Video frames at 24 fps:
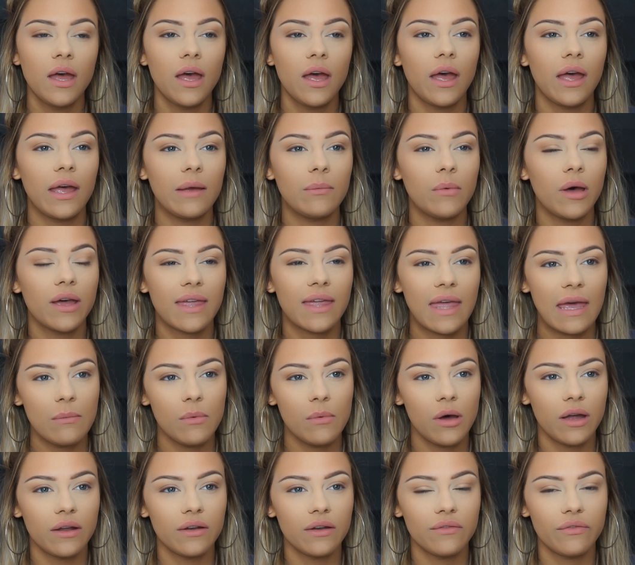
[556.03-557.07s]
I get
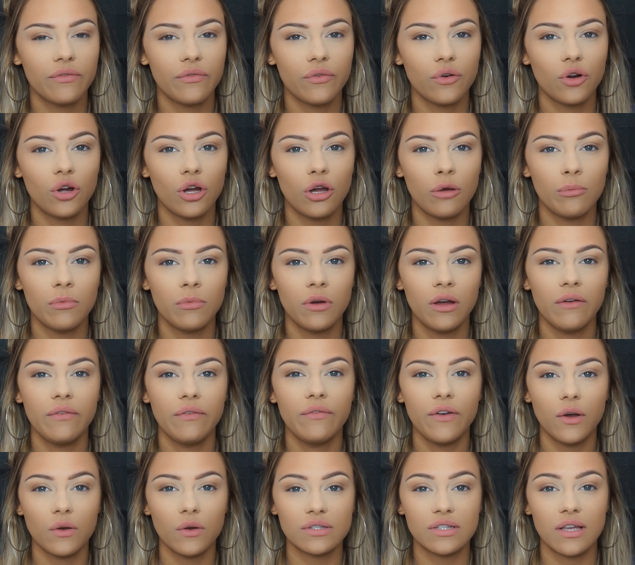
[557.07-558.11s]
mine from
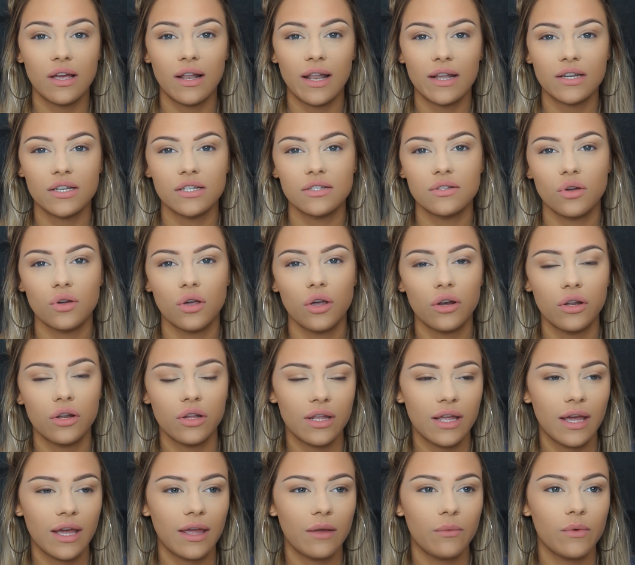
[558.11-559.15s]

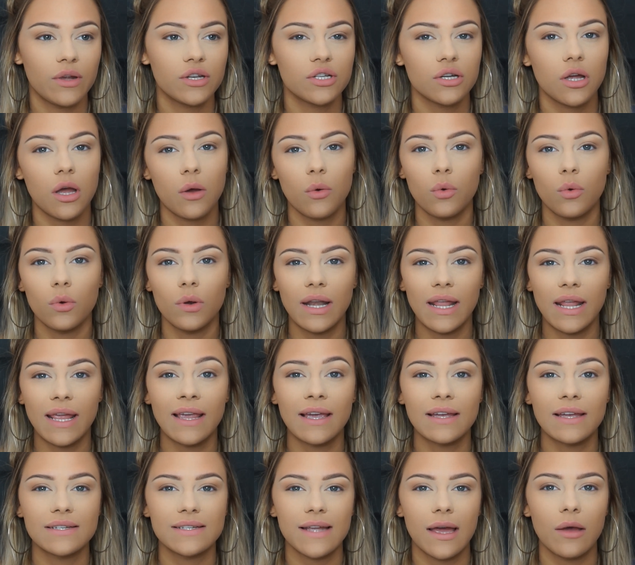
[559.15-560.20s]
falseeyelashes.co.uk, which I will link
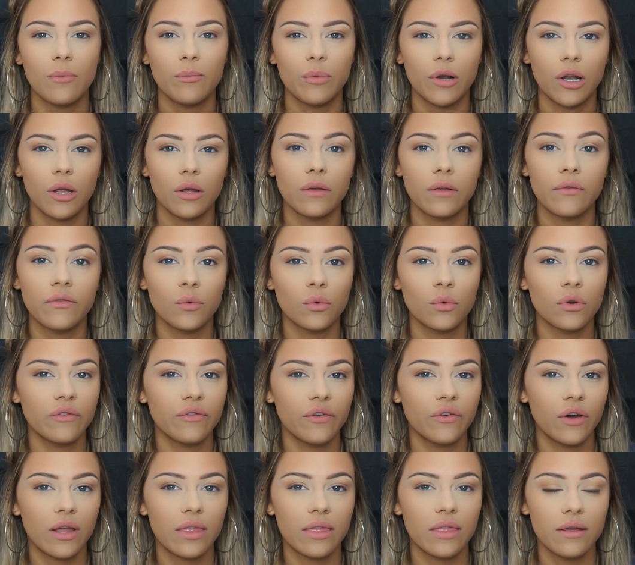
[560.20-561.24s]
down below if you want to
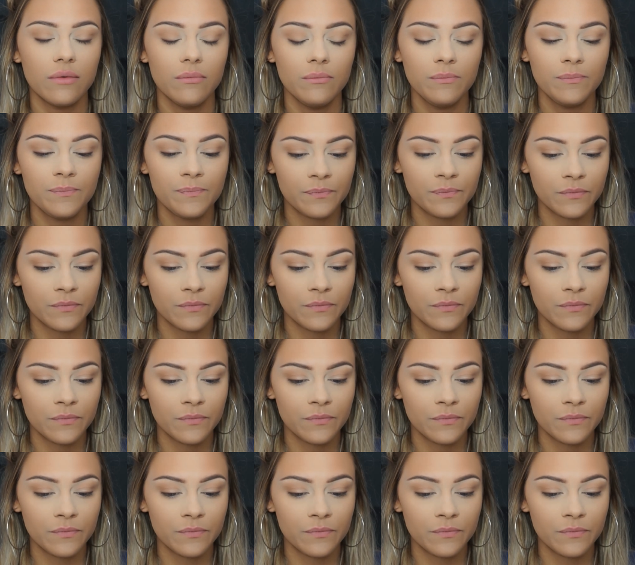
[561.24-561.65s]
find them.